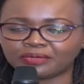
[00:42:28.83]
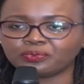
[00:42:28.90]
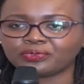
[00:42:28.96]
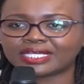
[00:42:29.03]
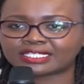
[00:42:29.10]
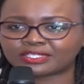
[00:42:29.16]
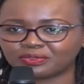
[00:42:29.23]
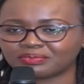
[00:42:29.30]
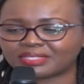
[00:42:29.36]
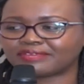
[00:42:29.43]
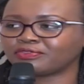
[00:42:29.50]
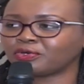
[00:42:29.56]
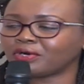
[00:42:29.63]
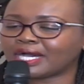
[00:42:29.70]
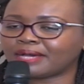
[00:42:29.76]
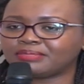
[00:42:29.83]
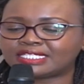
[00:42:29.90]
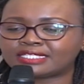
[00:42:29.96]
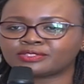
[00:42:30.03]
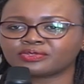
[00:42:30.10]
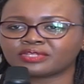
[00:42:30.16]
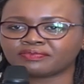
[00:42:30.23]
we assume they've
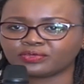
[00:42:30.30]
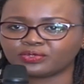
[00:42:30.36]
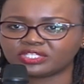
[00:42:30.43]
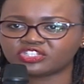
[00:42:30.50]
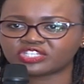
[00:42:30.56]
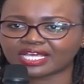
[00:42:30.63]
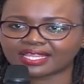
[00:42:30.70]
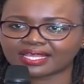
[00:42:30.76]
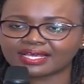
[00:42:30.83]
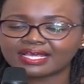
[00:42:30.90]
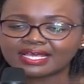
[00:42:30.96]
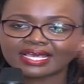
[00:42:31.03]
cohabited, so they've known each other,